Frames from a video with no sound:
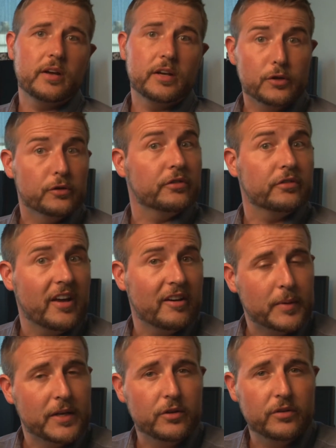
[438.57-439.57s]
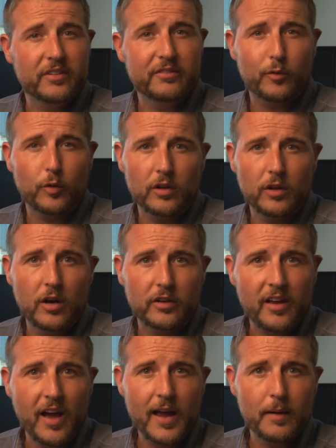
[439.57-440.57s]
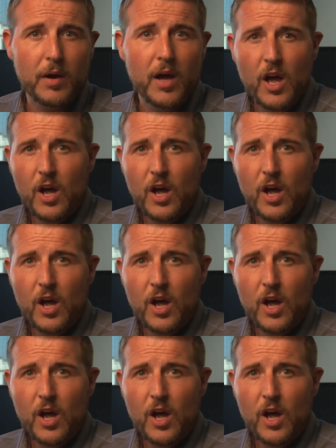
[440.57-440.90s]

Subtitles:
users have been using for a long time,